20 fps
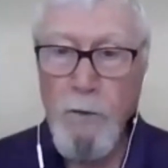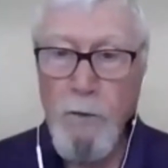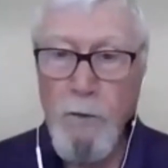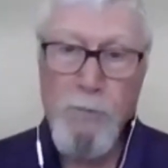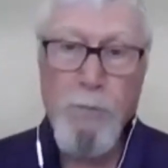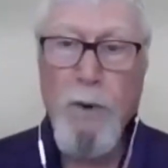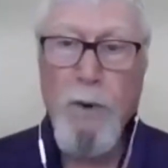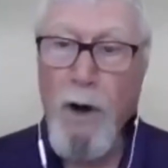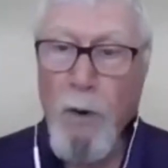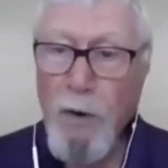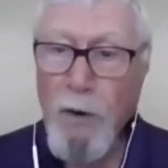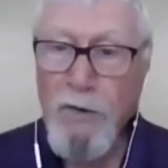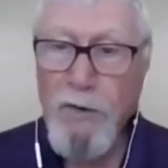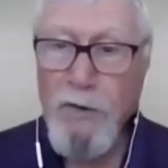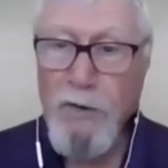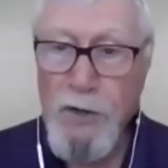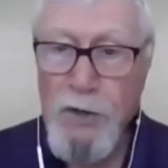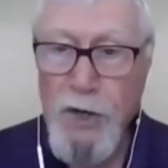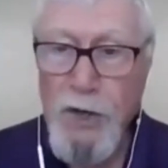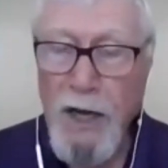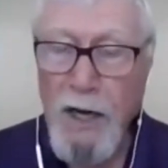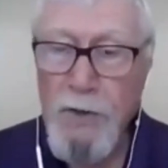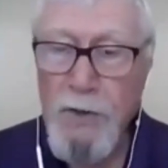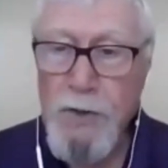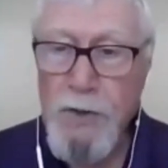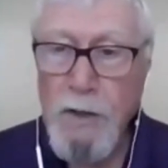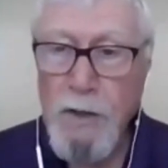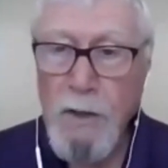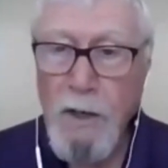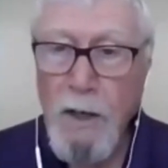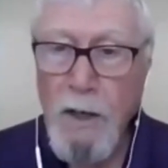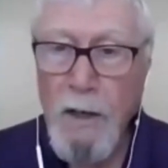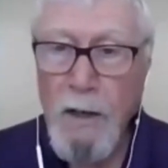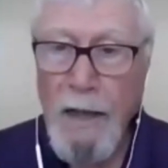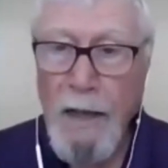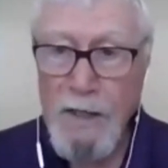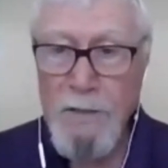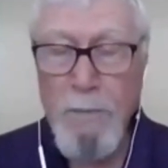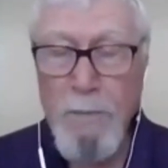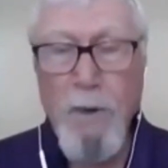because priorities can change,
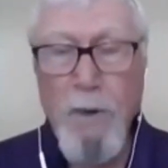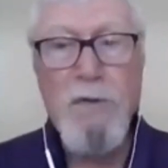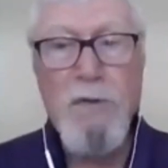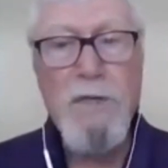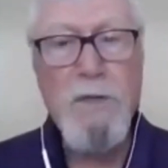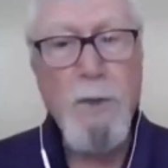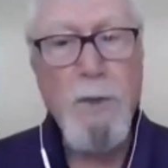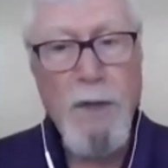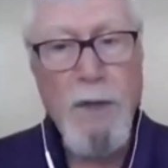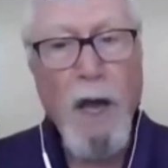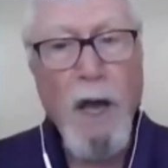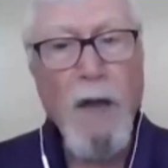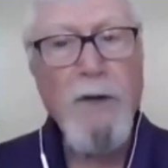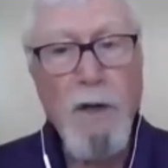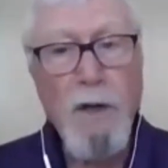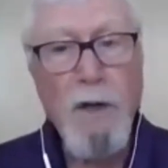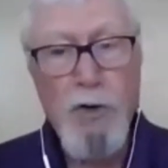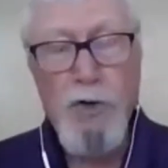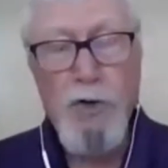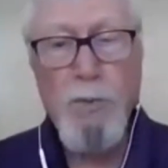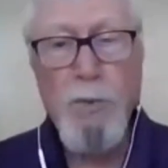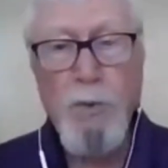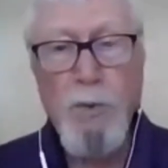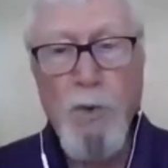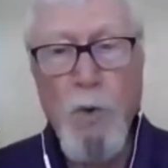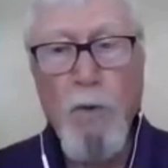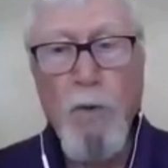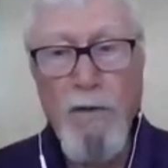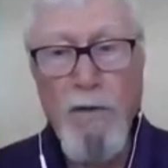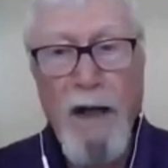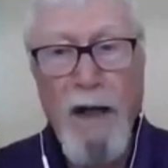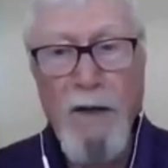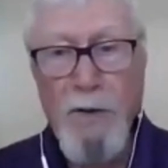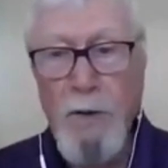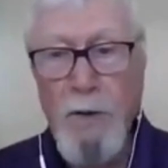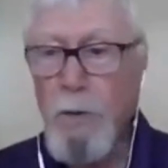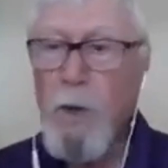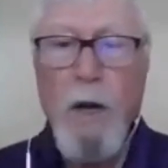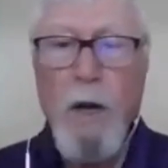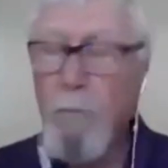as opposed to a non-negotiable core
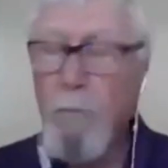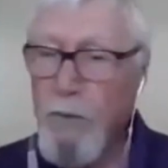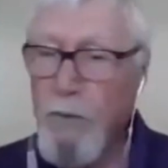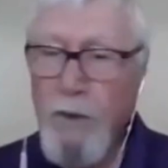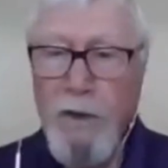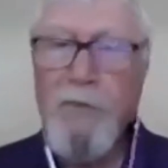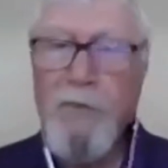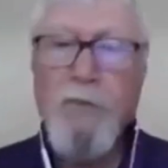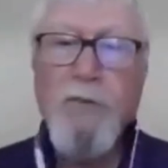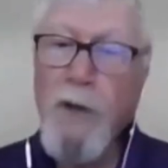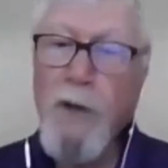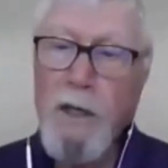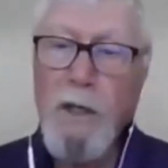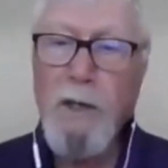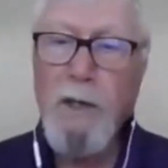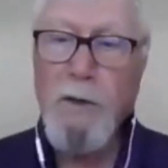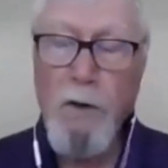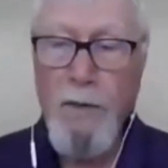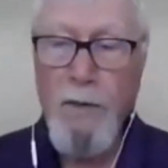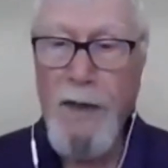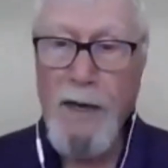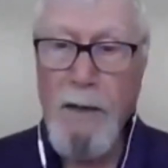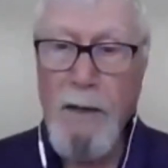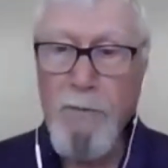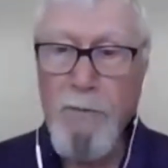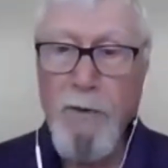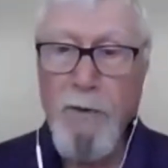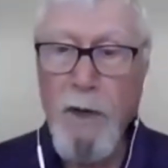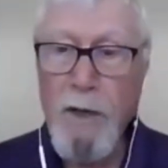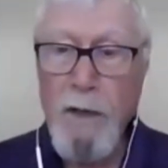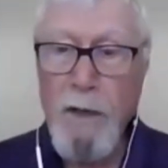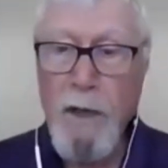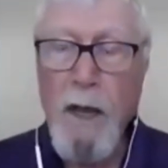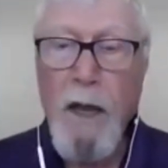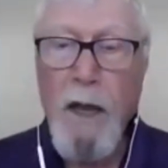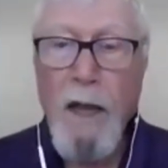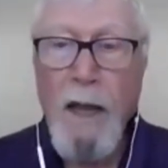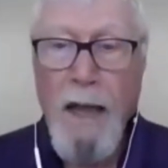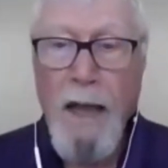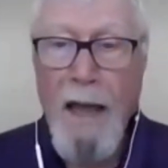value, let's get clear on that up front.
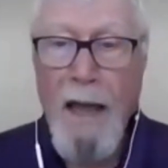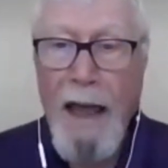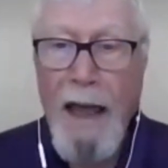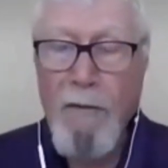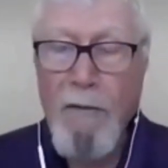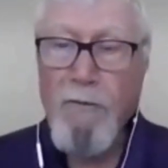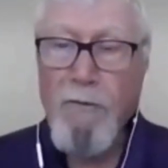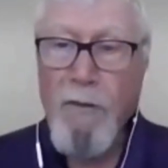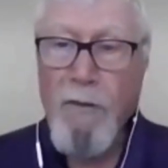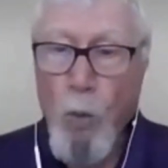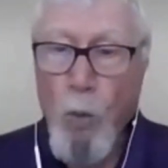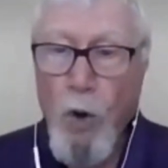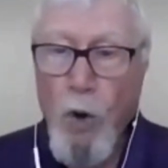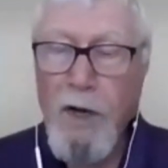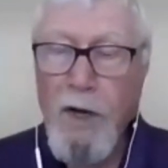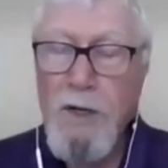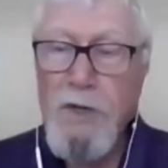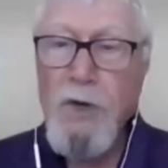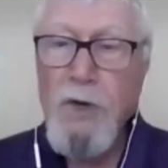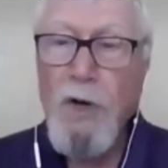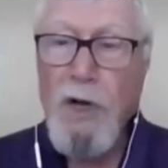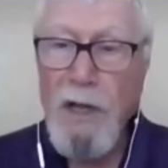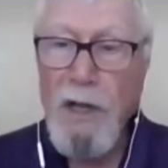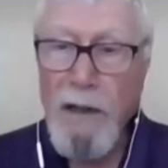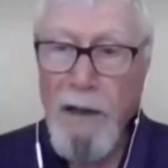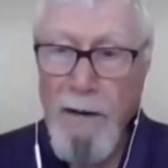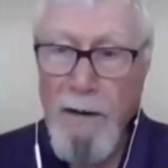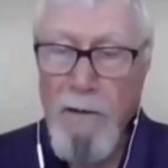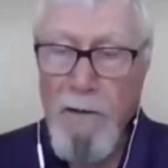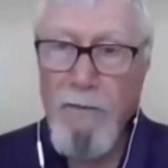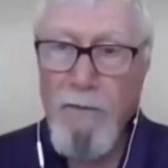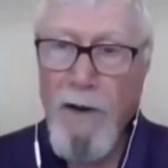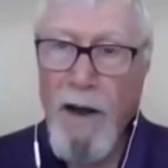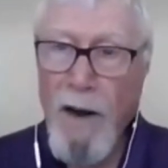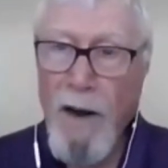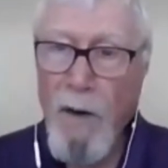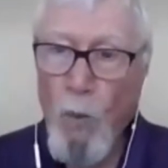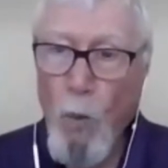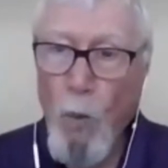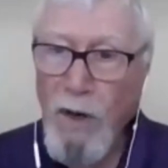And from working to
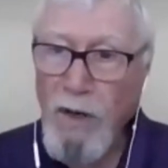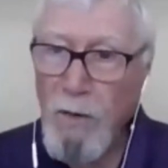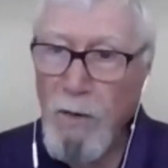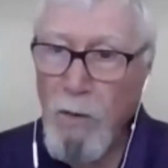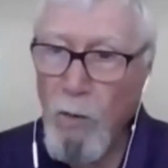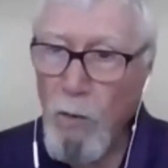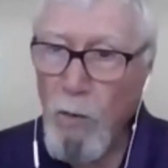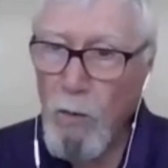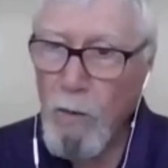clarify what